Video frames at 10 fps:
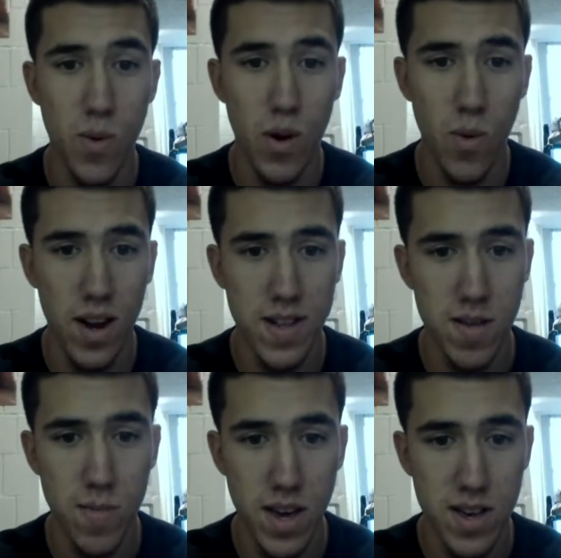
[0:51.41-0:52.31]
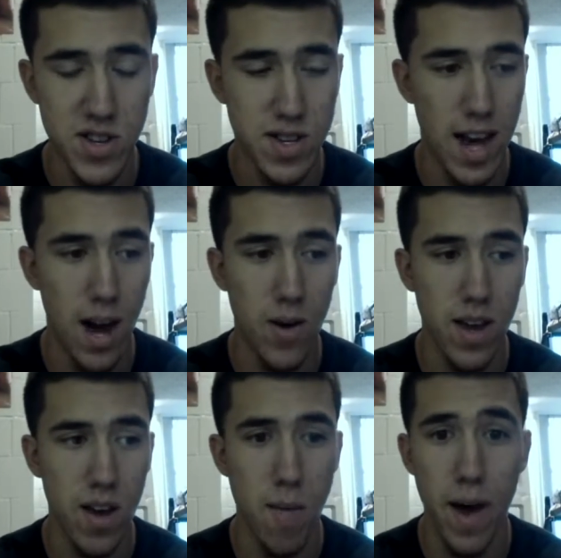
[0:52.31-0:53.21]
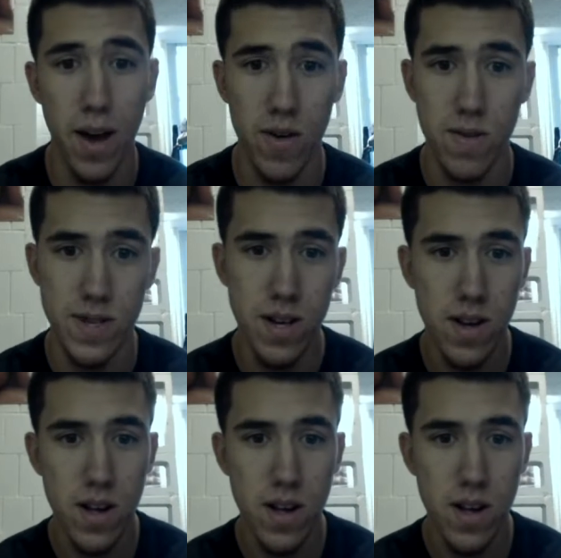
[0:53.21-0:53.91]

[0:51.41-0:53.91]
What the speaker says: where you want it to be. Just counting your macros.